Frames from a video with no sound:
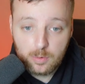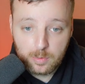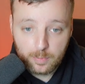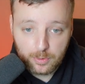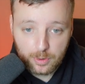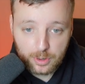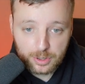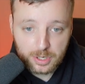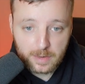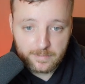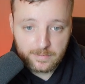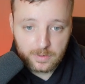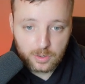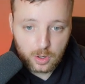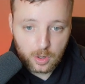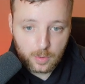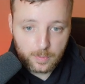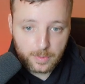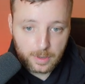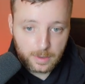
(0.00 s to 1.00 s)
Put another
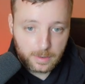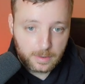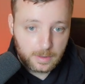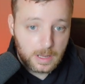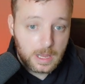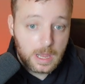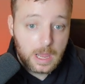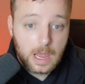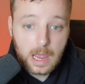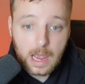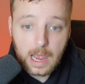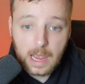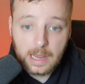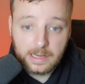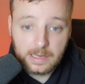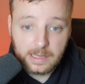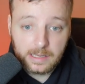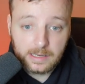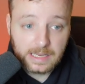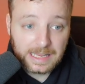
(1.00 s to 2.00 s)
comma and
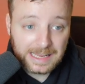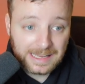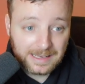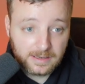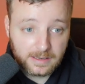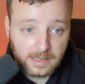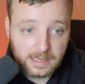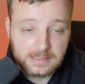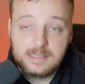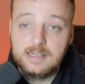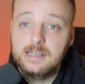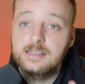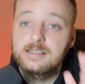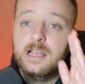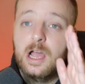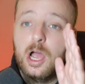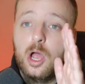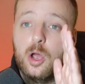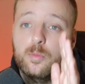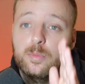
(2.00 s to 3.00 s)
then index. So that's
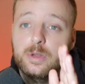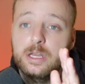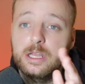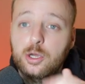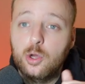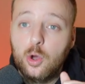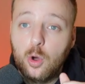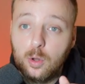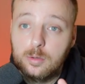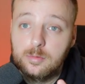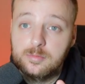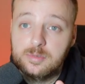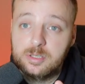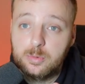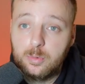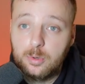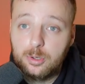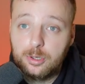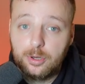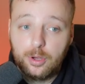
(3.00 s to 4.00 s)
how many columns we
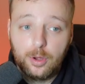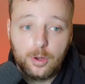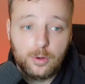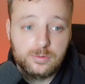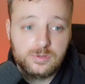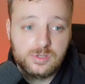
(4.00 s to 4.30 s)
want to go.